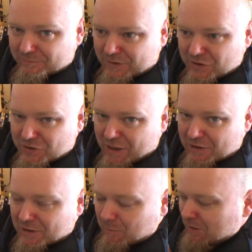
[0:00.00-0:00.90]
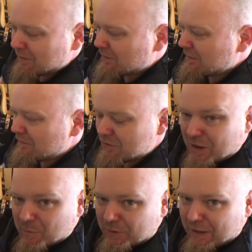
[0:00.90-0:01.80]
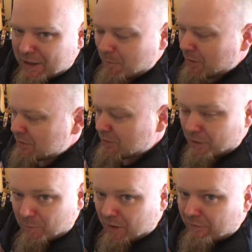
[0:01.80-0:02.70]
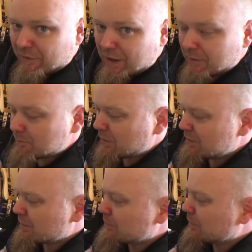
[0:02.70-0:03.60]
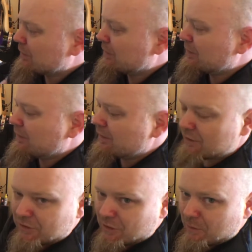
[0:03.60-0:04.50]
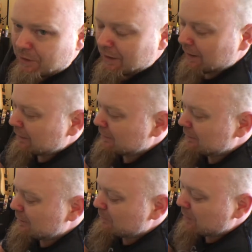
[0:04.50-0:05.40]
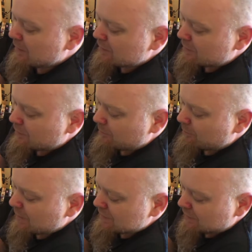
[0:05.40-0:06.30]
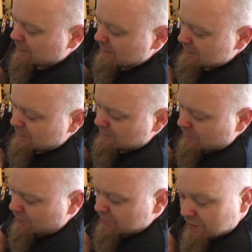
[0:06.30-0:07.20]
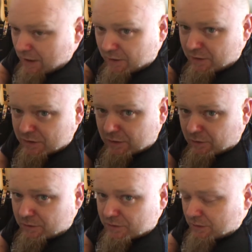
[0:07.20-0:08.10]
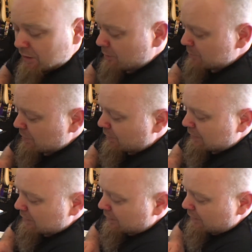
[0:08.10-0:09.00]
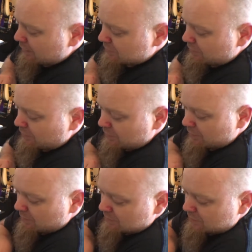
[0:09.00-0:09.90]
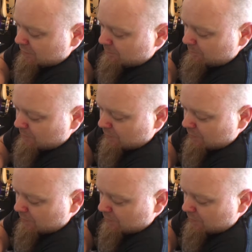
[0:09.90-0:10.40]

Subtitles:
discharge limit. If you try to put that in a mod, you're going to be on fire pretty soon, and you don't want that. So basically it's not as scary as it looks, the Ohm's law calculation. All you do is you